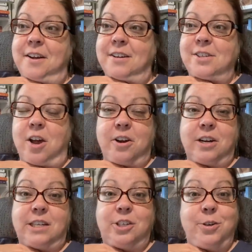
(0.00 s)
saw
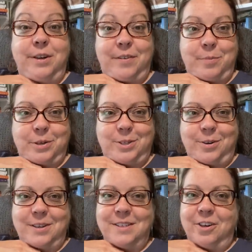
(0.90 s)
her in 2 different
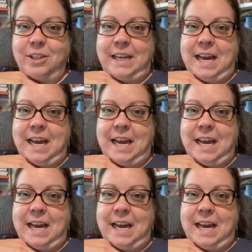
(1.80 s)
bookstores early